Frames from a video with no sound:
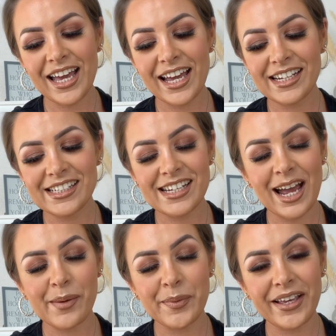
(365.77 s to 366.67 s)
And
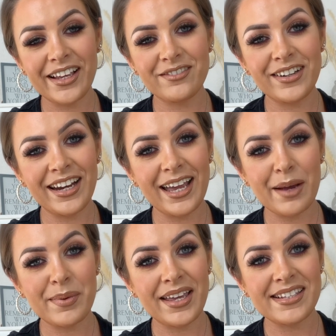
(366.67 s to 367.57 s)
I'll be really
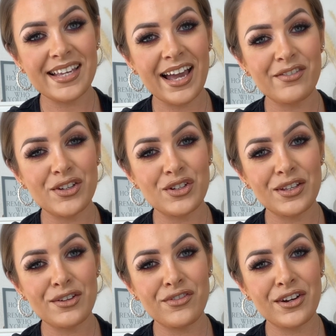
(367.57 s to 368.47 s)
happy to have you
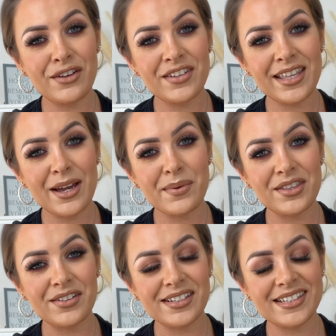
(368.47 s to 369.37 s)
join the fun over there
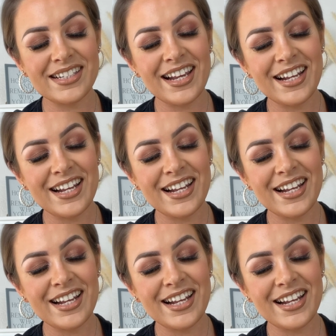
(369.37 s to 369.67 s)
with us.